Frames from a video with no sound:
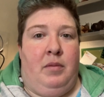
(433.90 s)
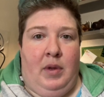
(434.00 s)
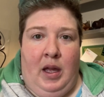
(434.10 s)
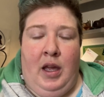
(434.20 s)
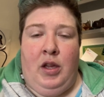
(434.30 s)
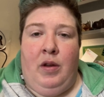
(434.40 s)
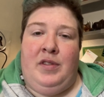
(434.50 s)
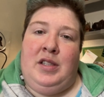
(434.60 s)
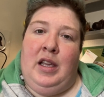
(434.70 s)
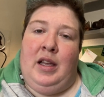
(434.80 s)
hey, you have
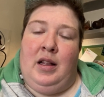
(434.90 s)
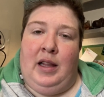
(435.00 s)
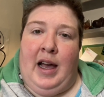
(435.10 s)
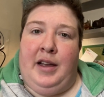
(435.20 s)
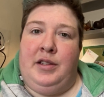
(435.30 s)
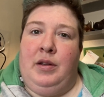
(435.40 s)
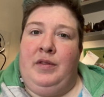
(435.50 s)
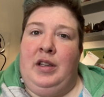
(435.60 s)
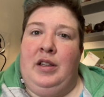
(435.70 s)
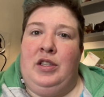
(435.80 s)
to take a class, you
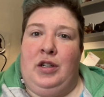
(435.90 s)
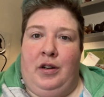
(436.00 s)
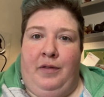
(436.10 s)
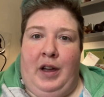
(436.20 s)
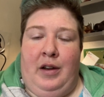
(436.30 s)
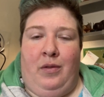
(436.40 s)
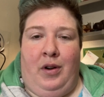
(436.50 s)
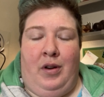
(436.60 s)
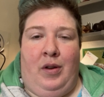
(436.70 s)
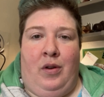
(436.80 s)
have to get certified in
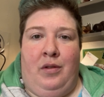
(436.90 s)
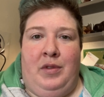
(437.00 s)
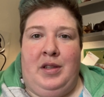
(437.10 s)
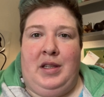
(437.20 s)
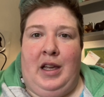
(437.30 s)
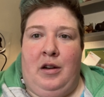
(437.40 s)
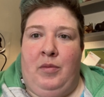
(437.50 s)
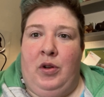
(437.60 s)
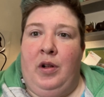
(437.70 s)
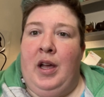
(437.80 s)
order to own this
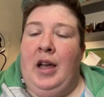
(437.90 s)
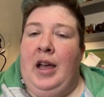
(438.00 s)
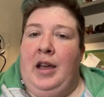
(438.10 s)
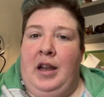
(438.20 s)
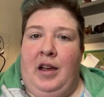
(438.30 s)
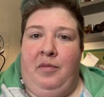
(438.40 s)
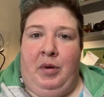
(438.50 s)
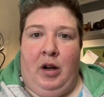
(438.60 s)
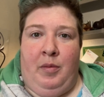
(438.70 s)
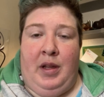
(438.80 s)
animal and have
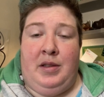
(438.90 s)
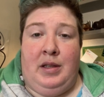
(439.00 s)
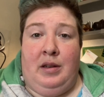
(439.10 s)
permits.